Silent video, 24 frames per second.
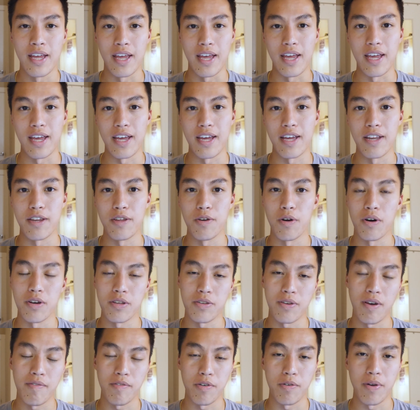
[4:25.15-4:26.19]
and you
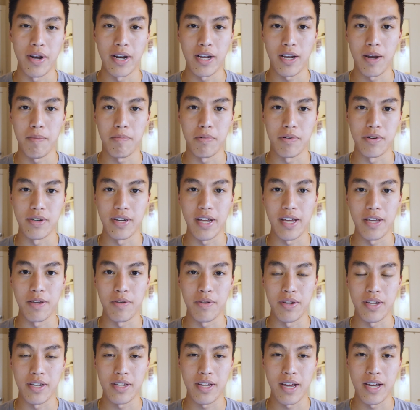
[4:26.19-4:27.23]
also have to write a couple
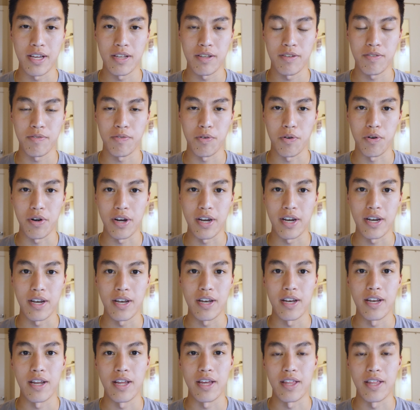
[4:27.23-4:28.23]
JUnit tests for it,